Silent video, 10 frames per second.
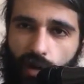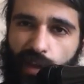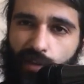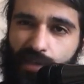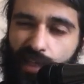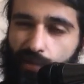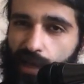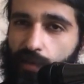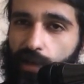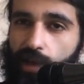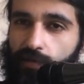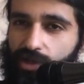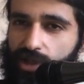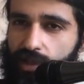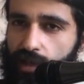Alright, now there's going to be, I
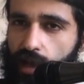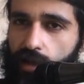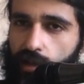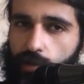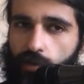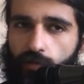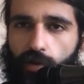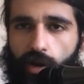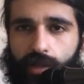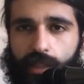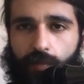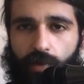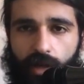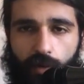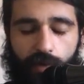believe, just a little bit of a
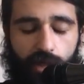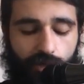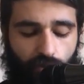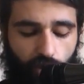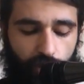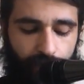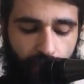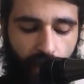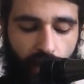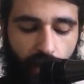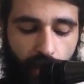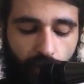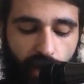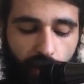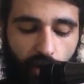speed up at this point.
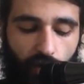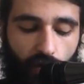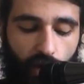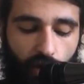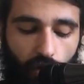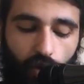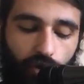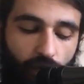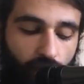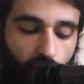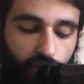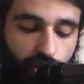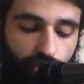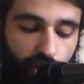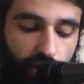And we're going to be doing on the 4th
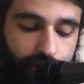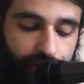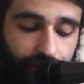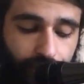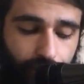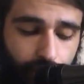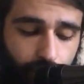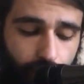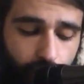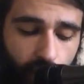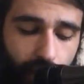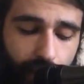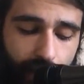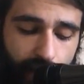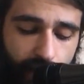string
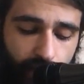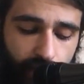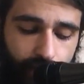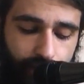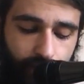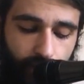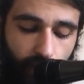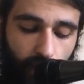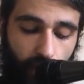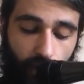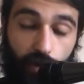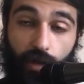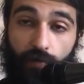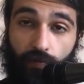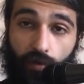11,
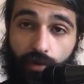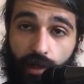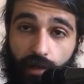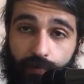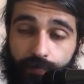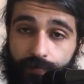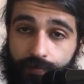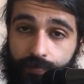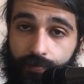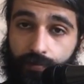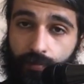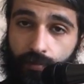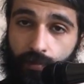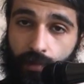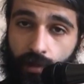13, 14.
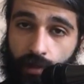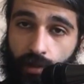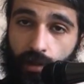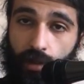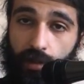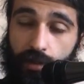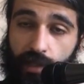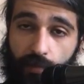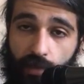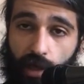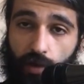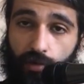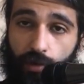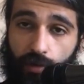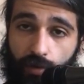And the same thing
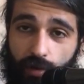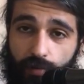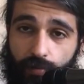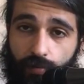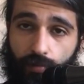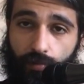on the 3rd.